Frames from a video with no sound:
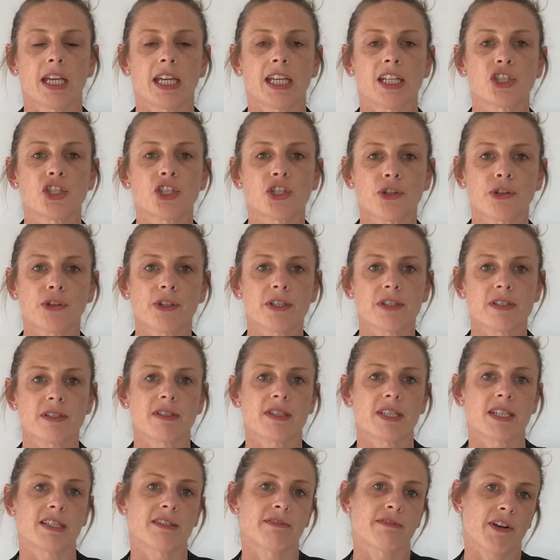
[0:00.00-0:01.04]

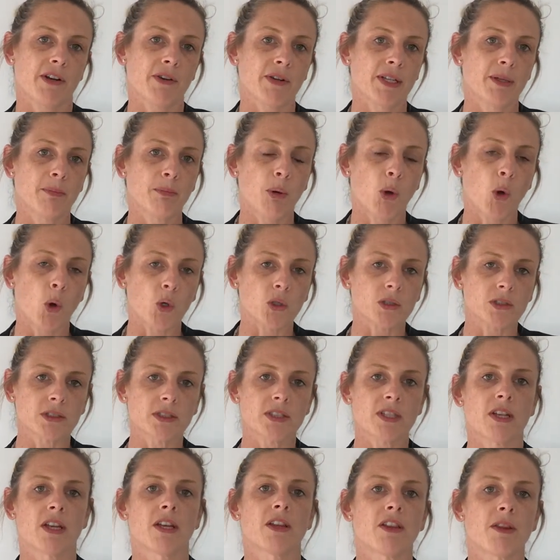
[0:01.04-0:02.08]
Insurance is very
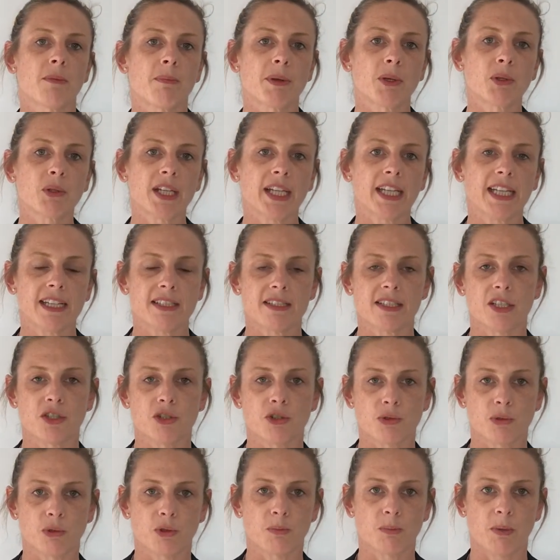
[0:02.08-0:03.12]
important. The building is
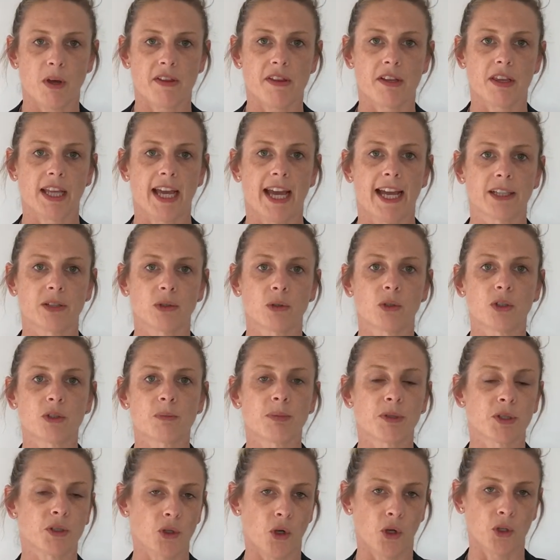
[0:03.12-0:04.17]
insured by the landlord,
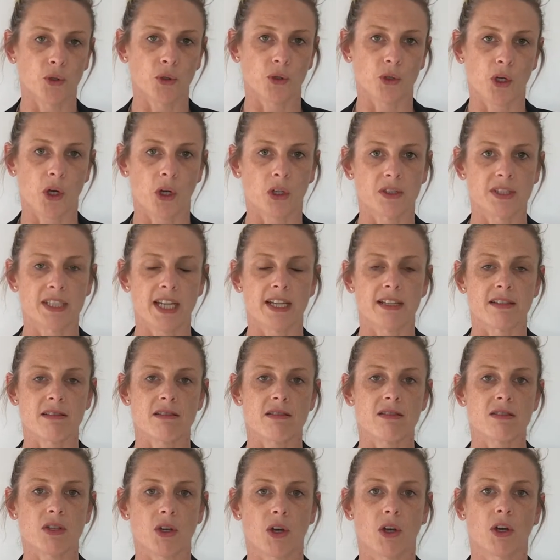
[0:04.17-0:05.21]
but not your
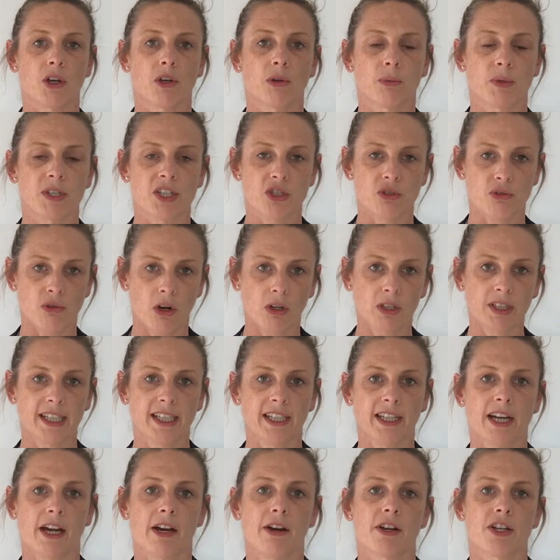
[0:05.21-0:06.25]
contents, so we strongly
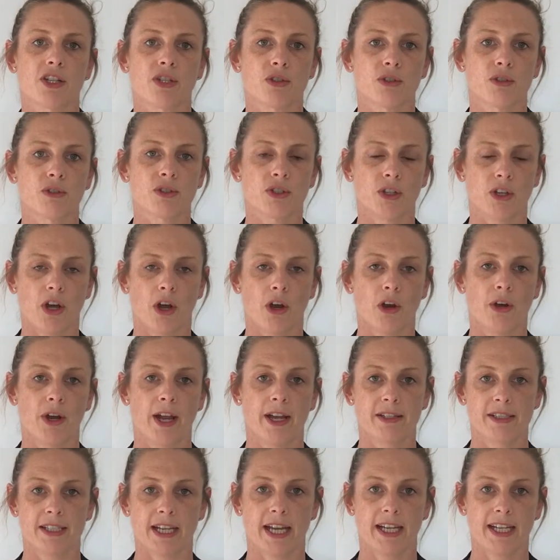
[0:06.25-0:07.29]
encourage you to go
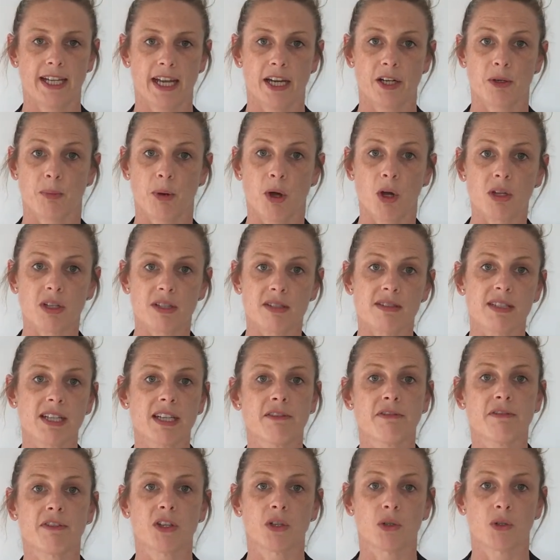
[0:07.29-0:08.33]
and take out a
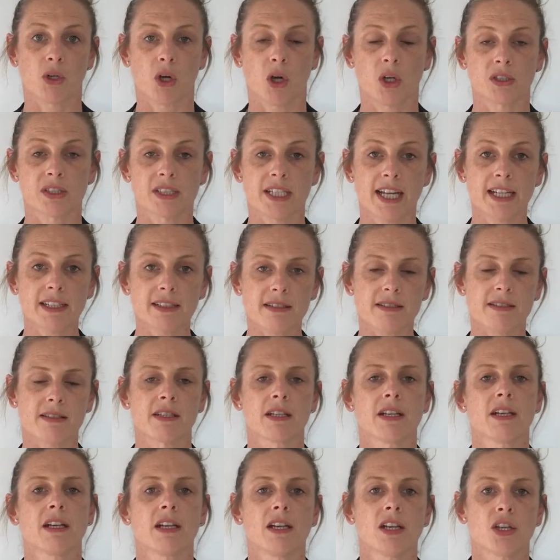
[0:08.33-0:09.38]
policy for your
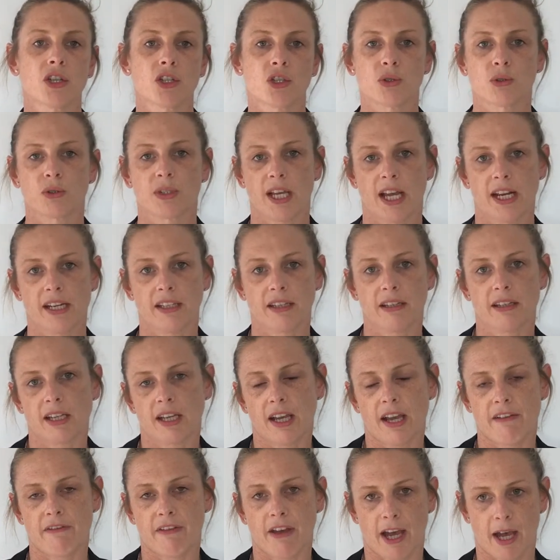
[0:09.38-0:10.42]
contents should
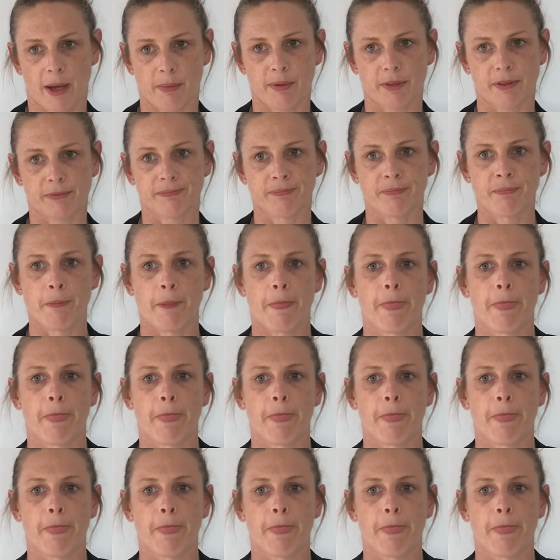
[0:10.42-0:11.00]
anything ever happen.